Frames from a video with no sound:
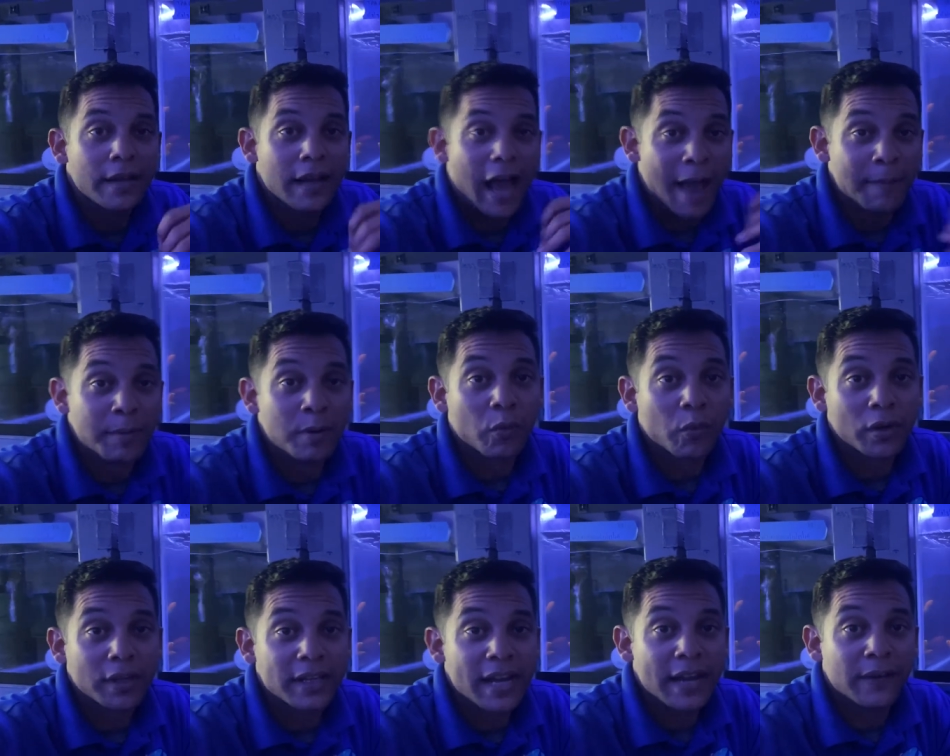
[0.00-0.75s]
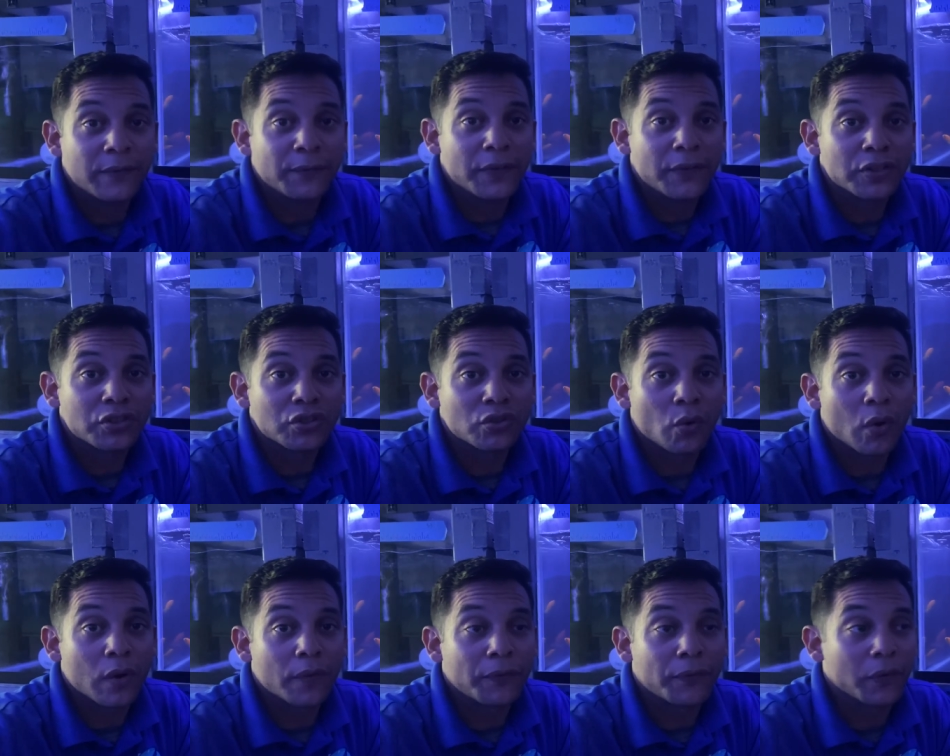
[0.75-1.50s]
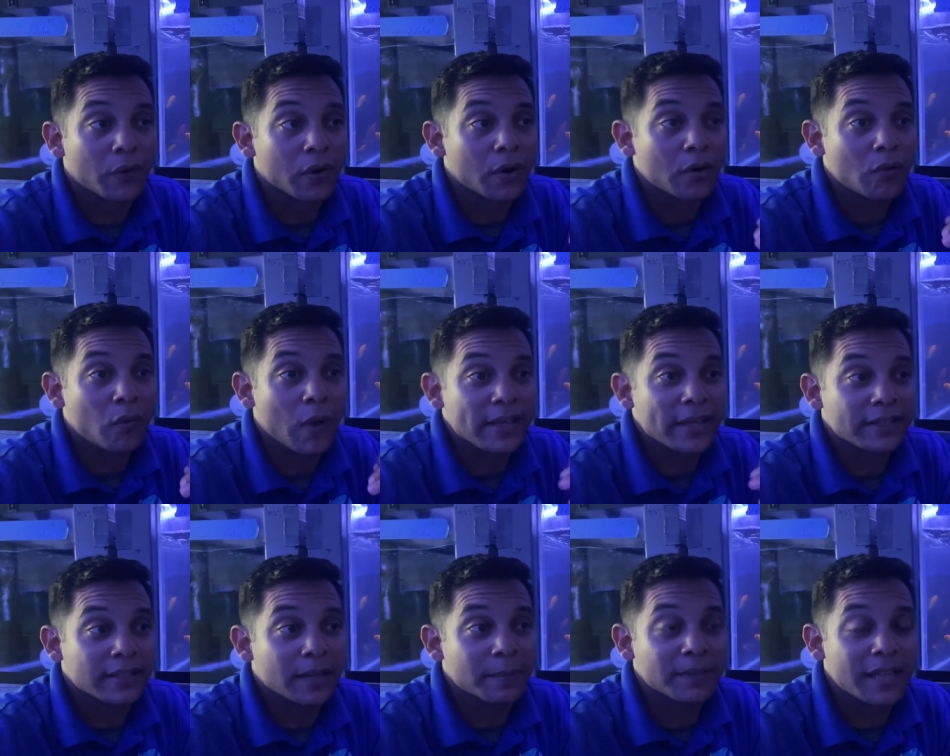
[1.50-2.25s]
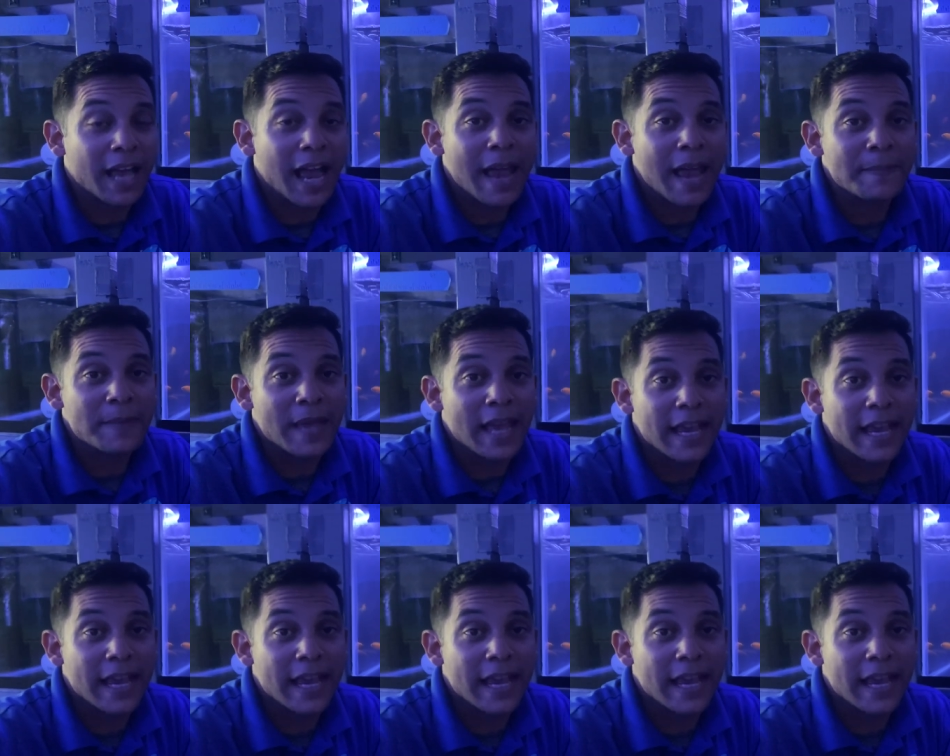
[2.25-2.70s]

I've been working at a fish store for quite some time,